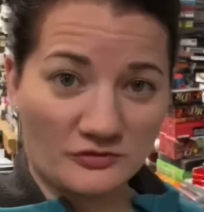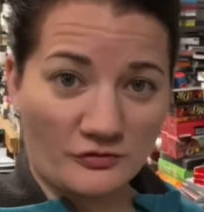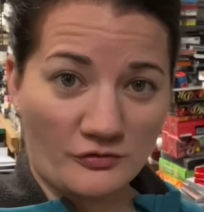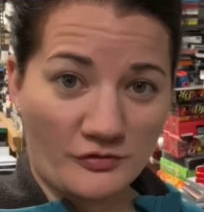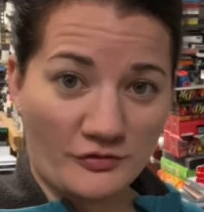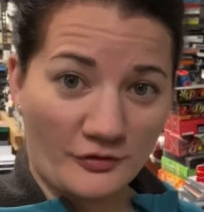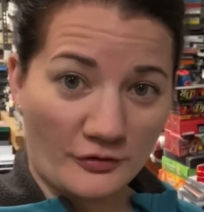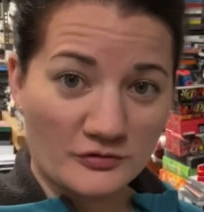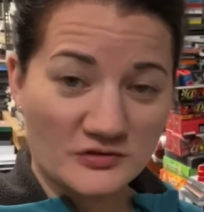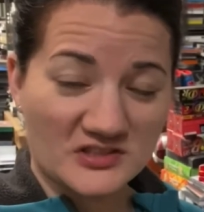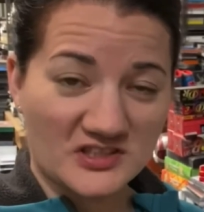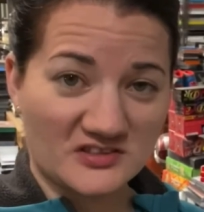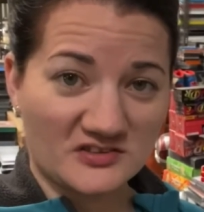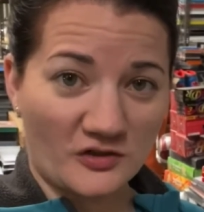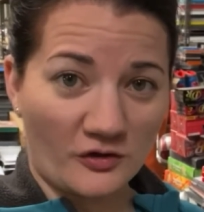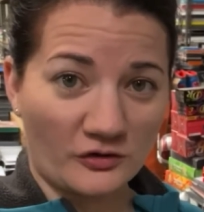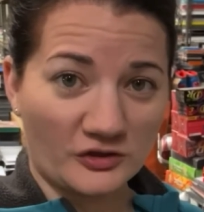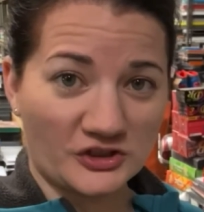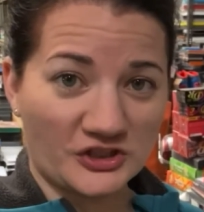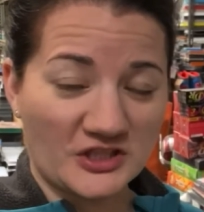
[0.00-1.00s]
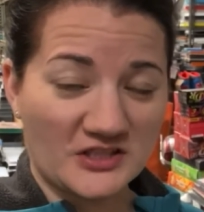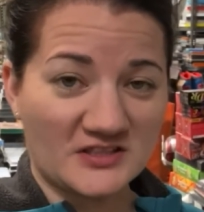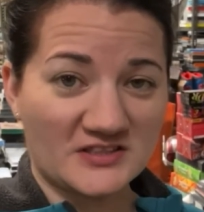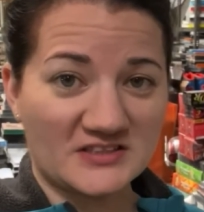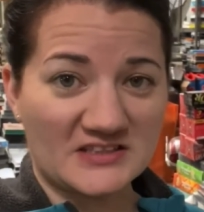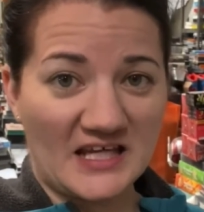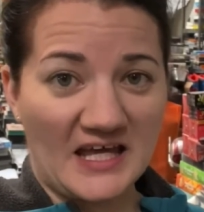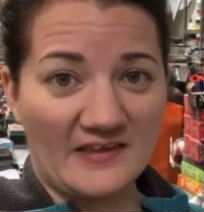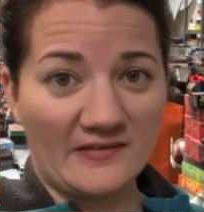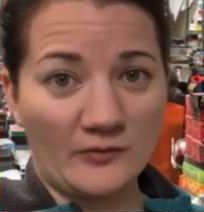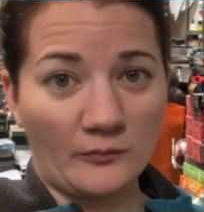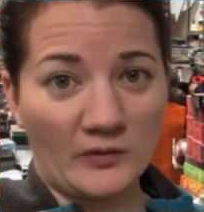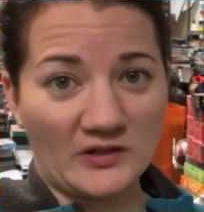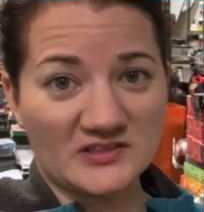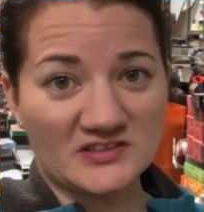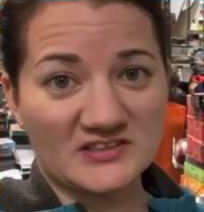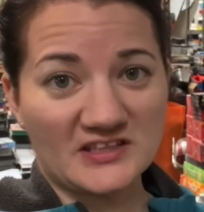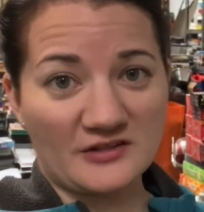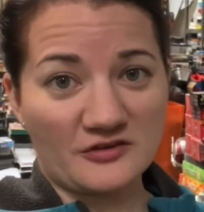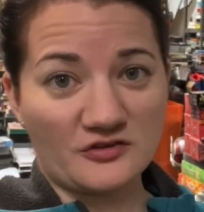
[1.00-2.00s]
lives over in WA, you probably know her as
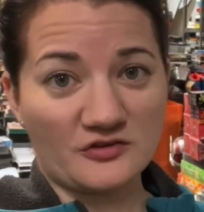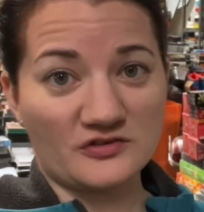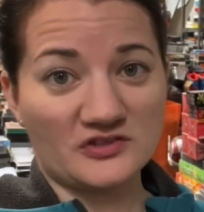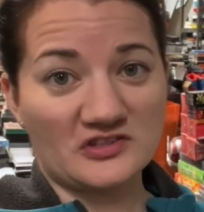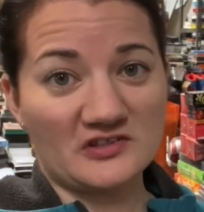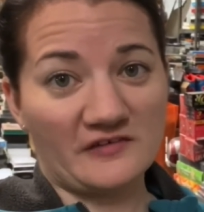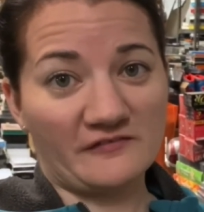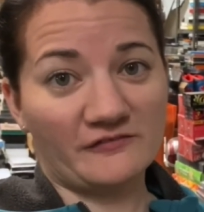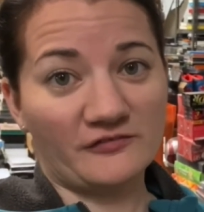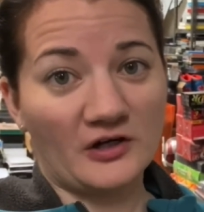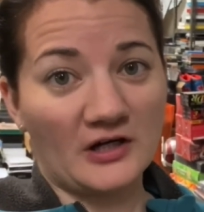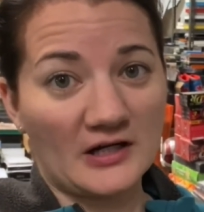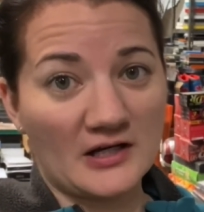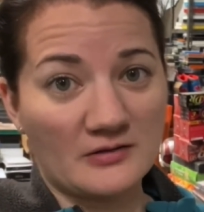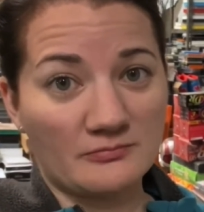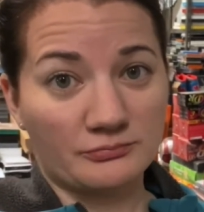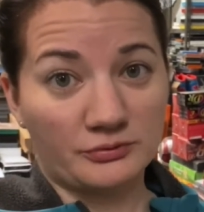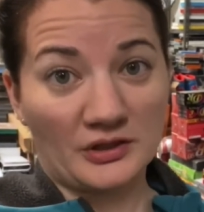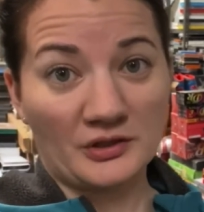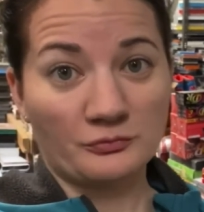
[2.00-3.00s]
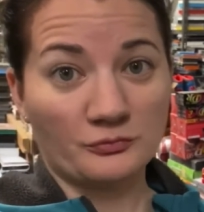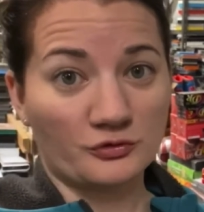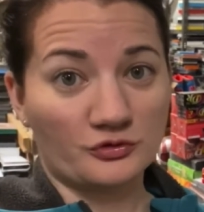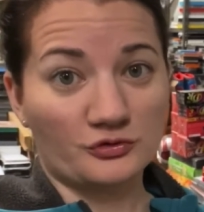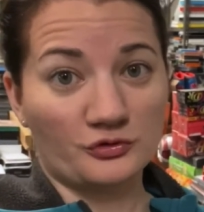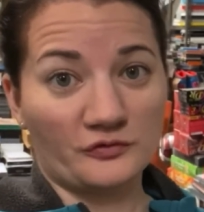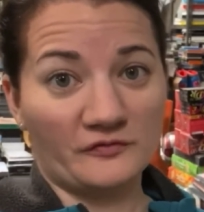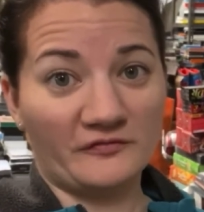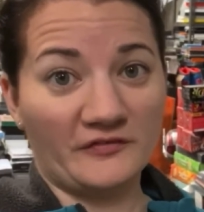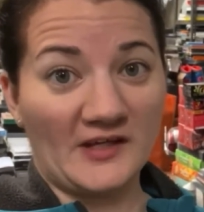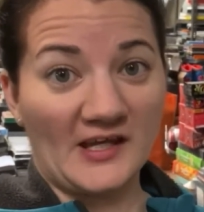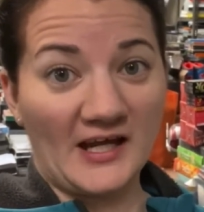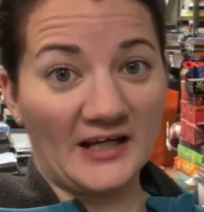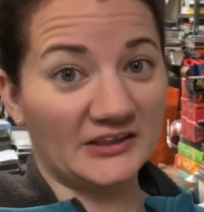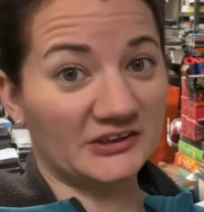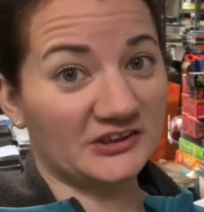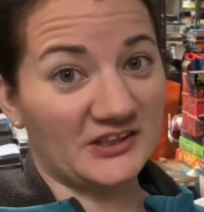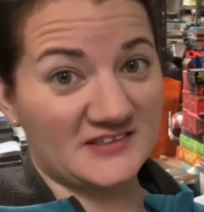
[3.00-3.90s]
JT Funky Finds, she went and